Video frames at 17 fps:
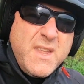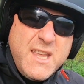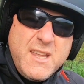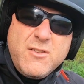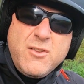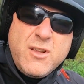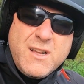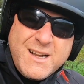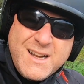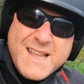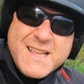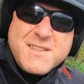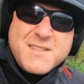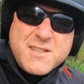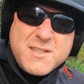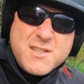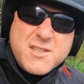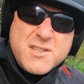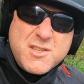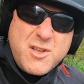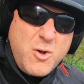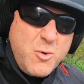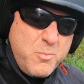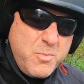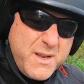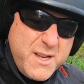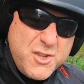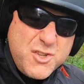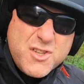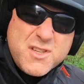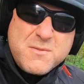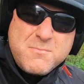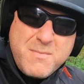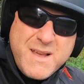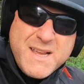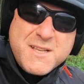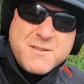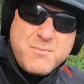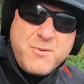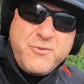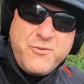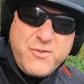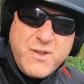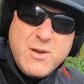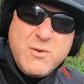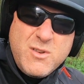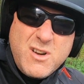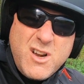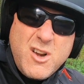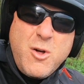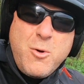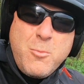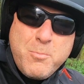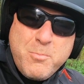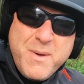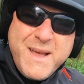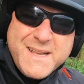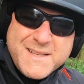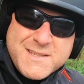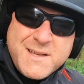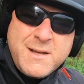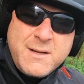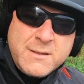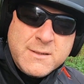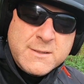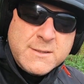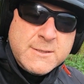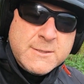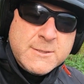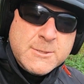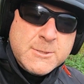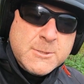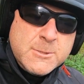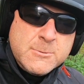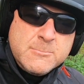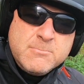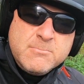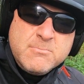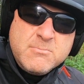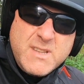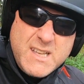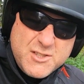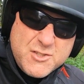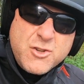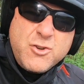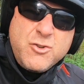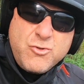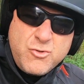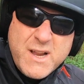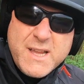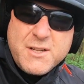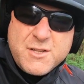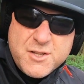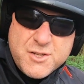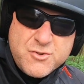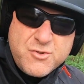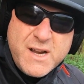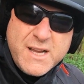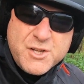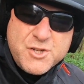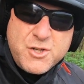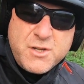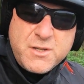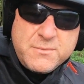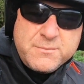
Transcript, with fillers: It cleanses the soul, but it just makes me feel a lot better. That's a great distraction.